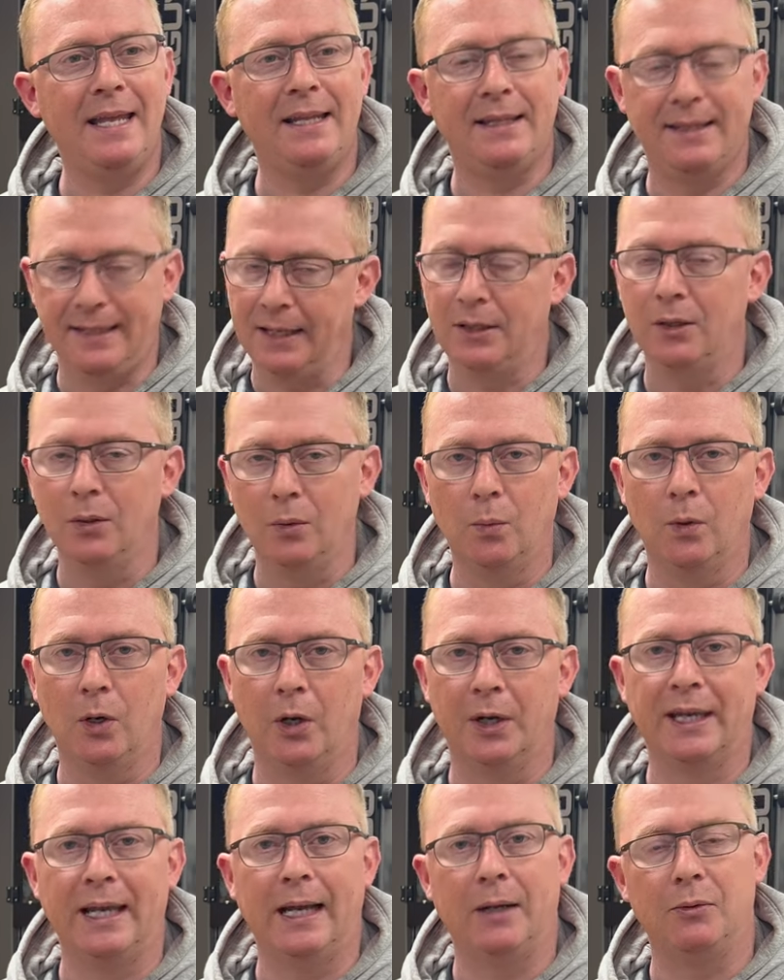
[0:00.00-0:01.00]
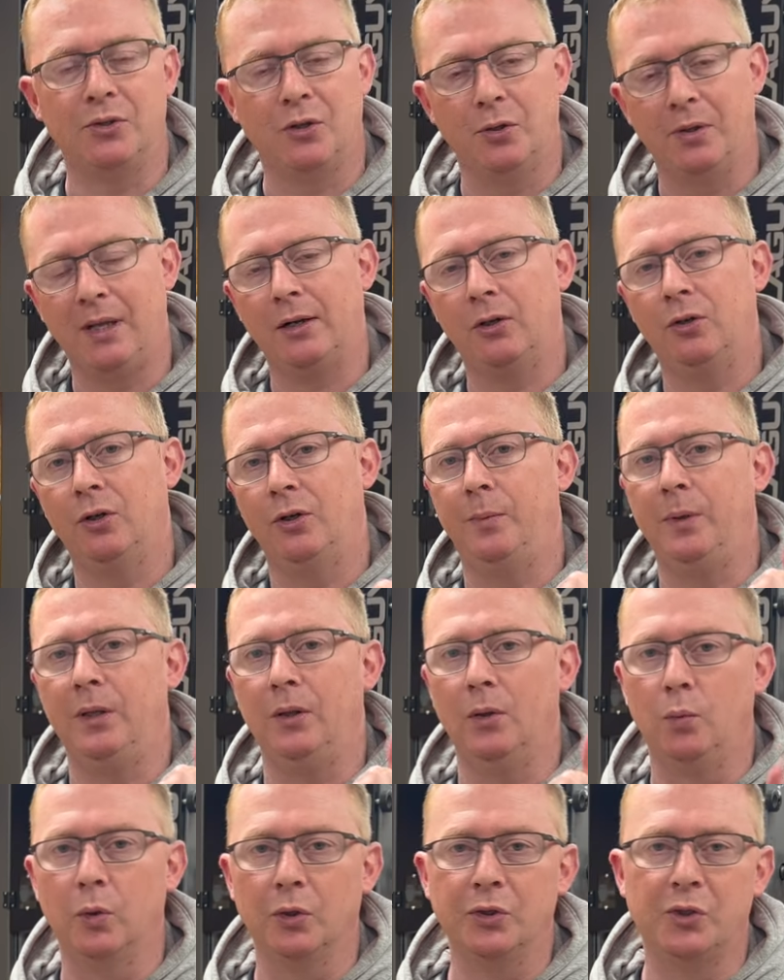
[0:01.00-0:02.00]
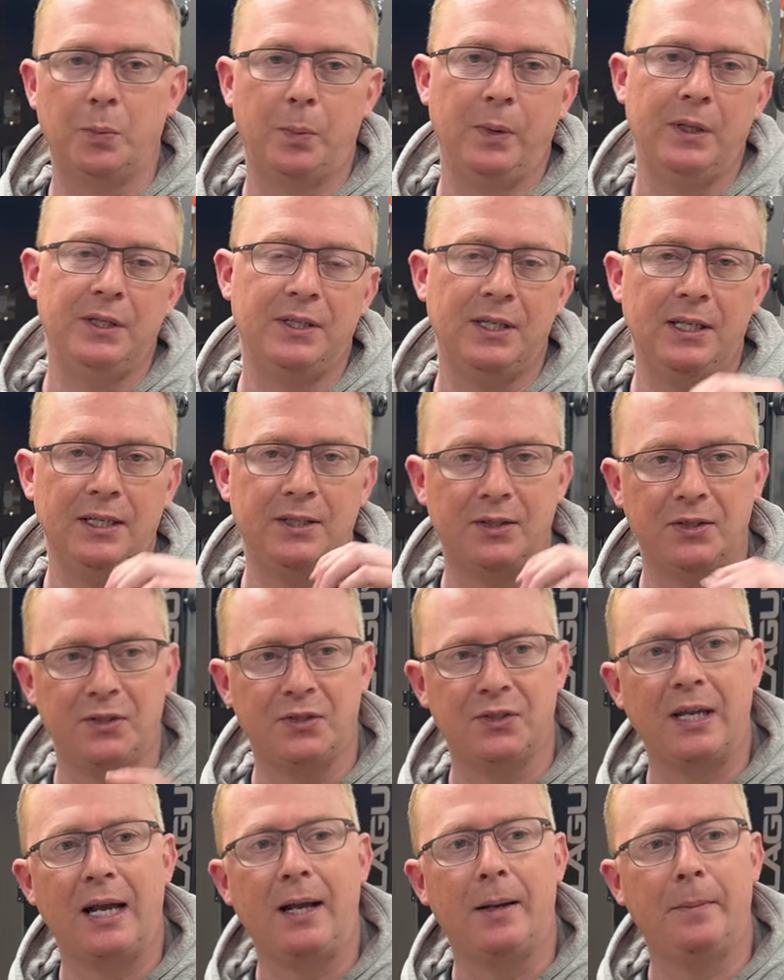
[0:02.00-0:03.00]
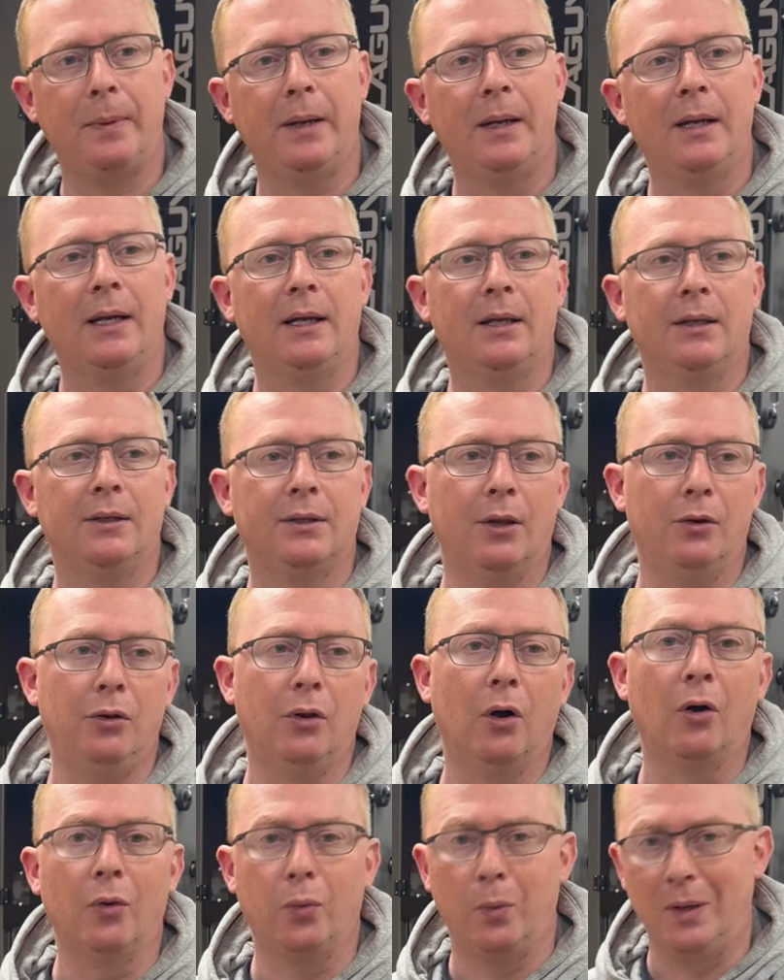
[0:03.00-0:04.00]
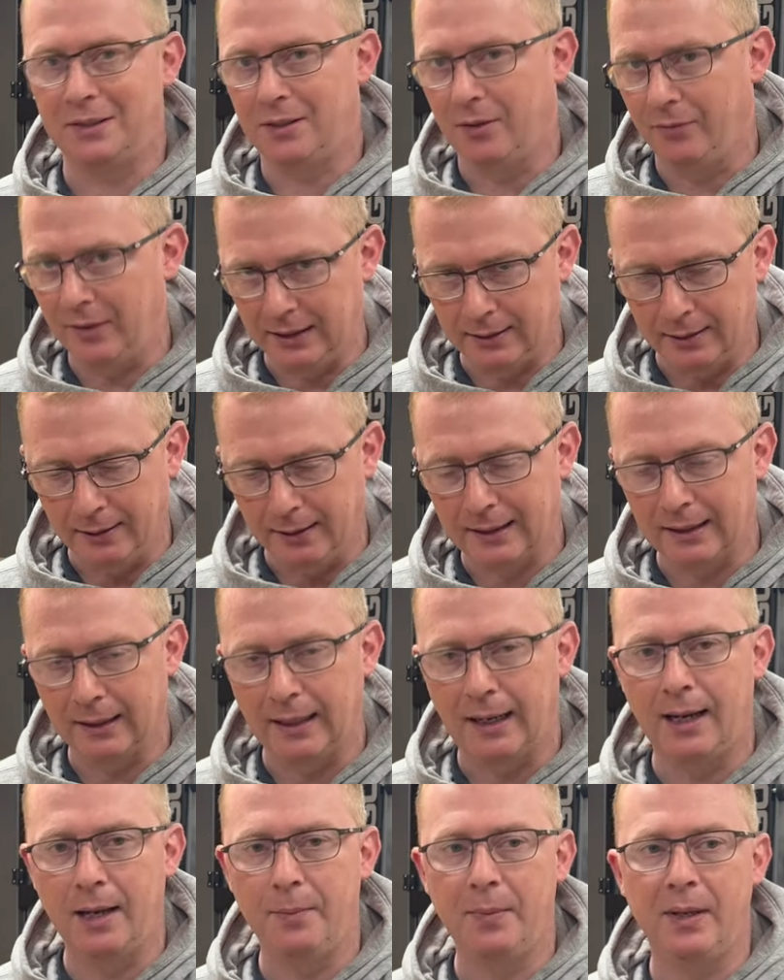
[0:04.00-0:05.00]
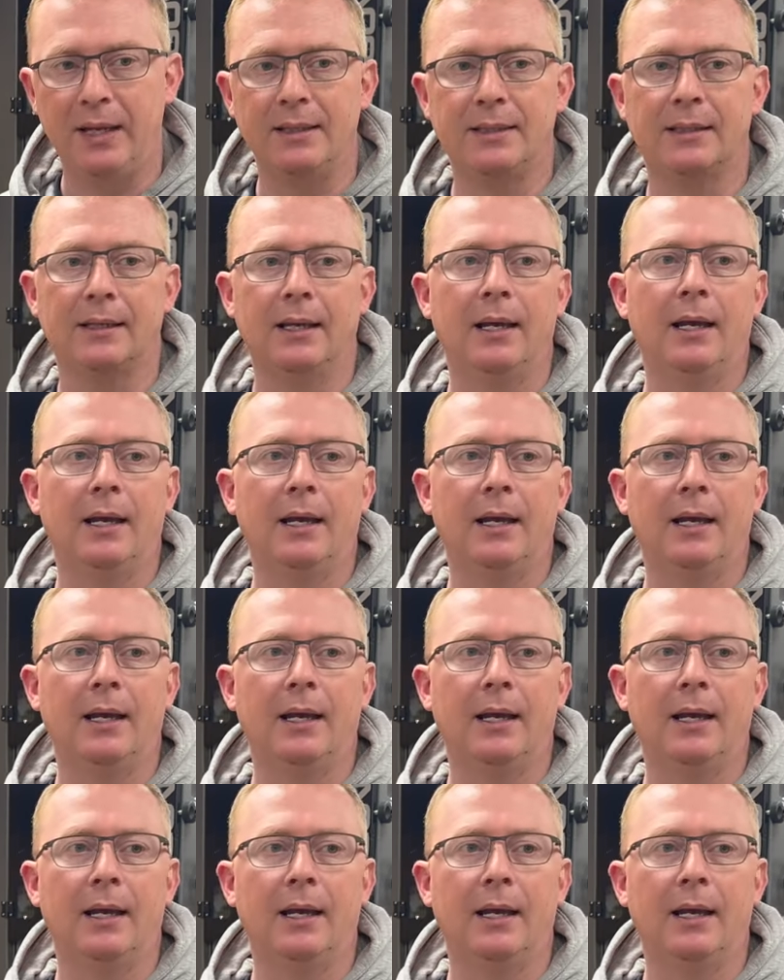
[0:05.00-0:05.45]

didn't work out. So that could have been the wood species, the sap, the northwest of England climate,